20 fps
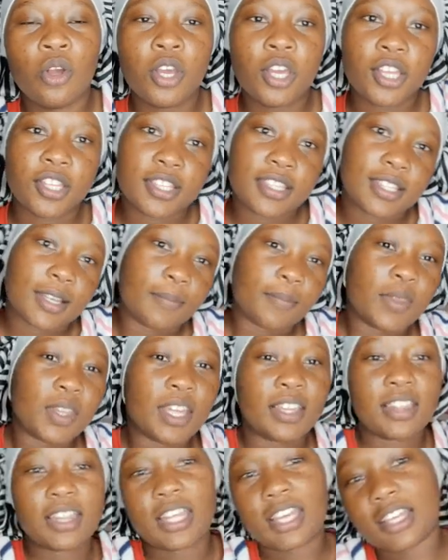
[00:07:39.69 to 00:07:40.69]
it's
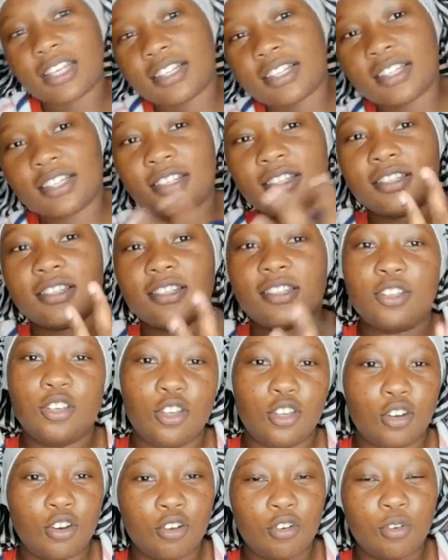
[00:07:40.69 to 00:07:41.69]
something that
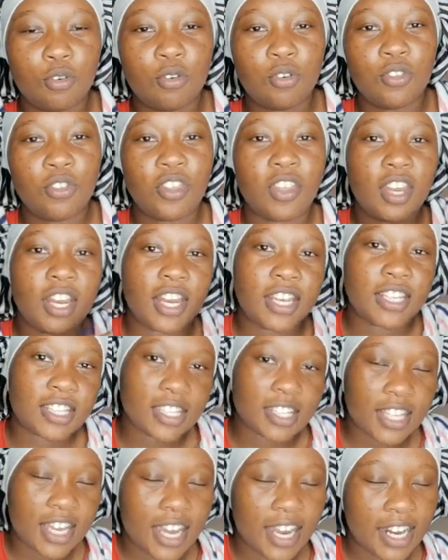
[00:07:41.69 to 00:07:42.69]
you know then i
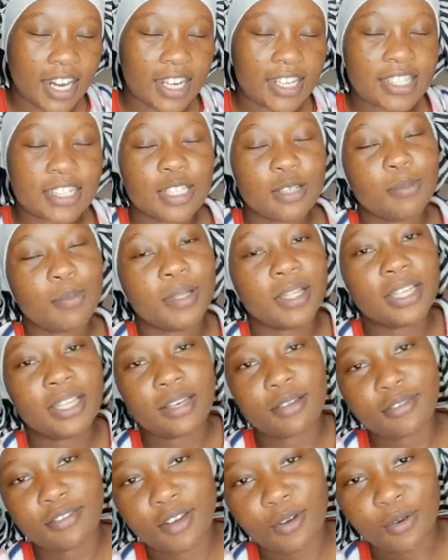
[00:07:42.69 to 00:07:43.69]
just highlight it but then
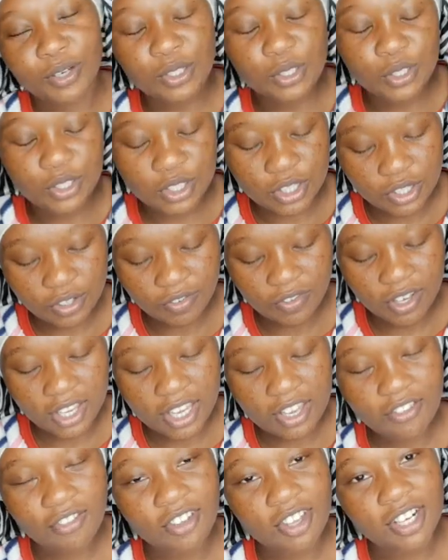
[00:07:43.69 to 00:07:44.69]
if i want if i
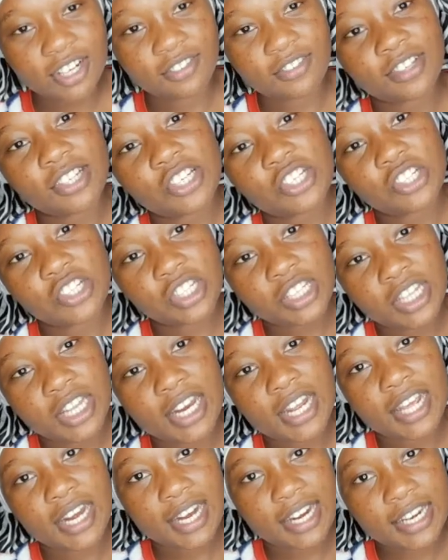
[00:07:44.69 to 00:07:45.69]
have a revelation then
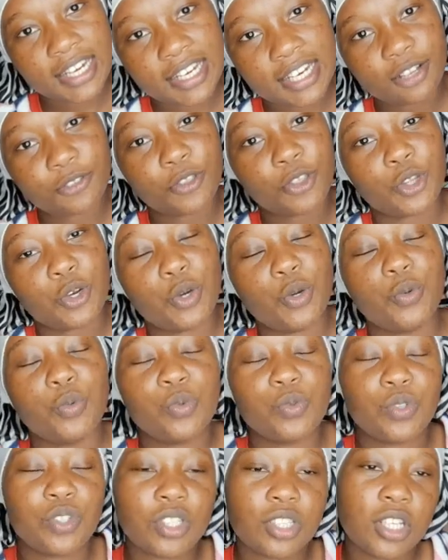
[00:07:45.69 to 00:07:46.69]
i write down the
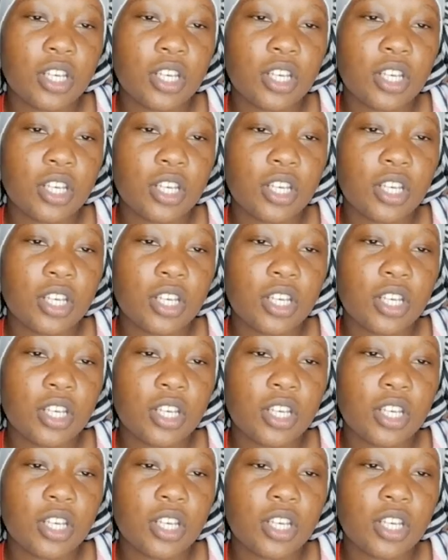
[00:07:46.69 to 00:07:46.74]
note